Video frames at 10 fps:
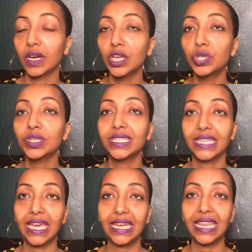
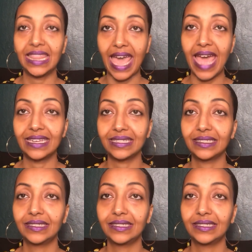Understand that.